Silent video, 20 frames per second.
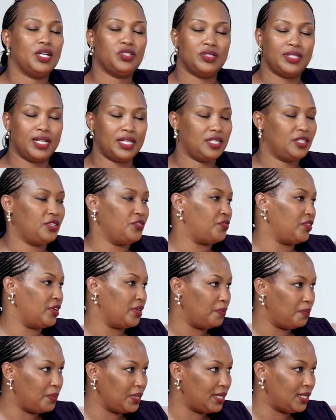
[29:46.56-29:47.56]
Are totally
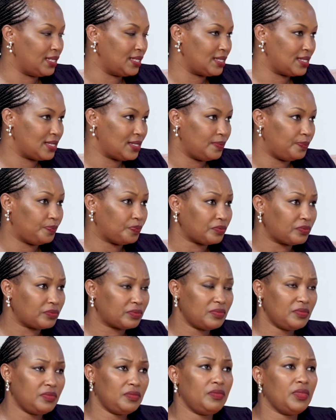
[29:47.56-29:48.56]
different beings.
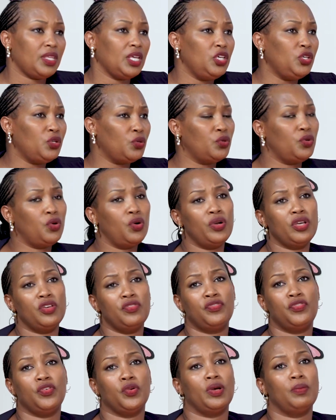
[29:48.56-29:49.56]
You go,
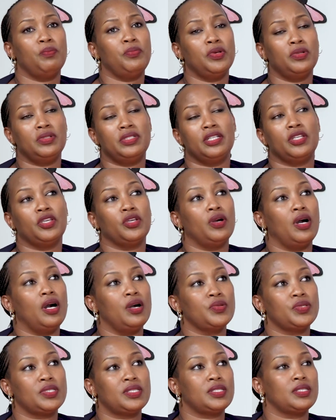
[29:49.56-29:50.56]
if you are building your
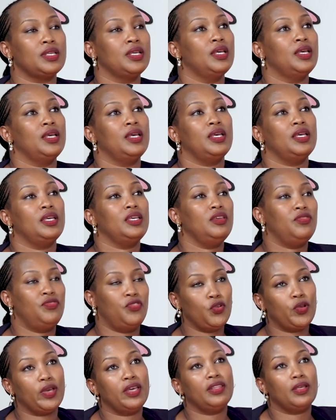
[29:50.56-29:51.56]
house,
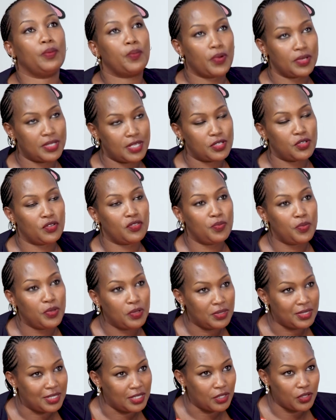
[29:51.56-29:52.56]
if you are in the process of
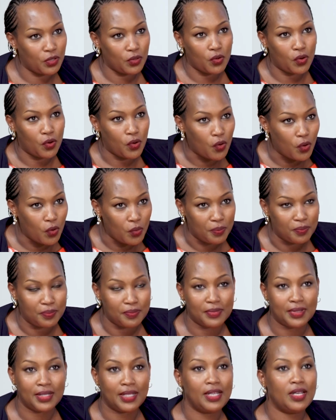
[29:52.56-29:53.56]
building your
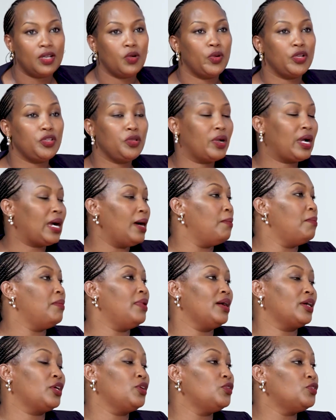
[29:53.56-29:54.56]
home, when you come
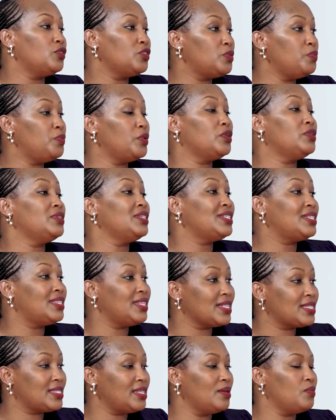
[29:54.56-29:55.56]
back, you'll not build it
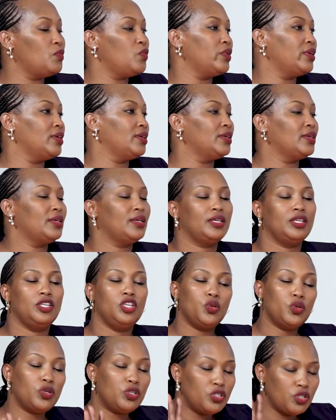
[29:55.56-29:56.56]
the same way.
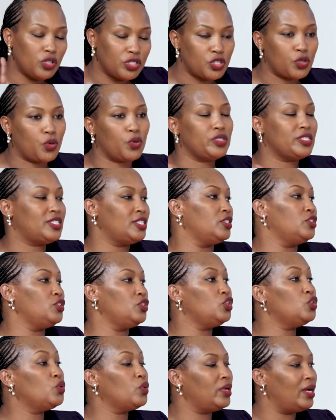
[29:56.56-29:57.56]
You will not
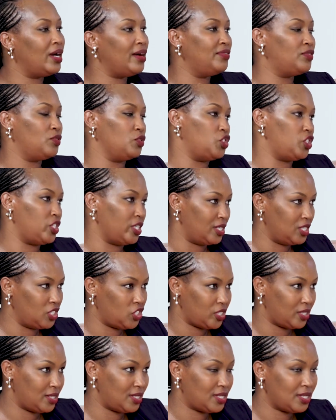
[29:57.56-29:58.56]
continue. You will have to
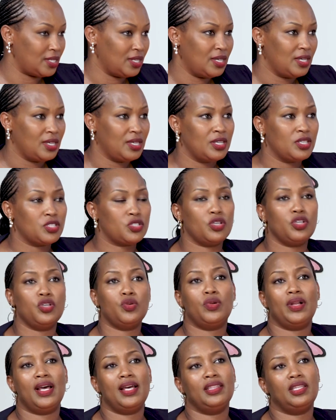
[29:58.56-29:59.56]
change it. So
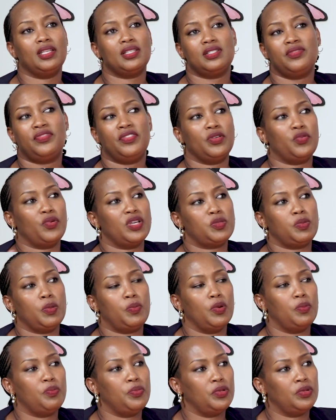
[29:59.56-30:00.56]
you learn the different ways
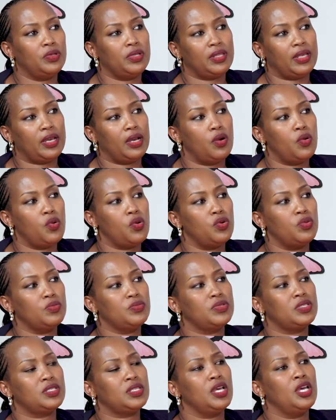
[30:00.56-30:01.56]
people build their
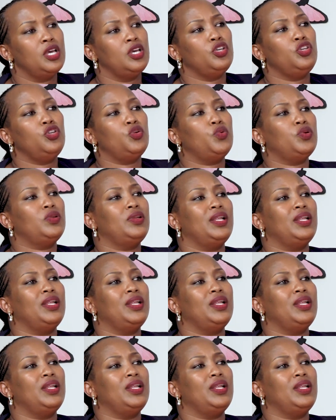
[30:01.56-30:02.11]
homes. You will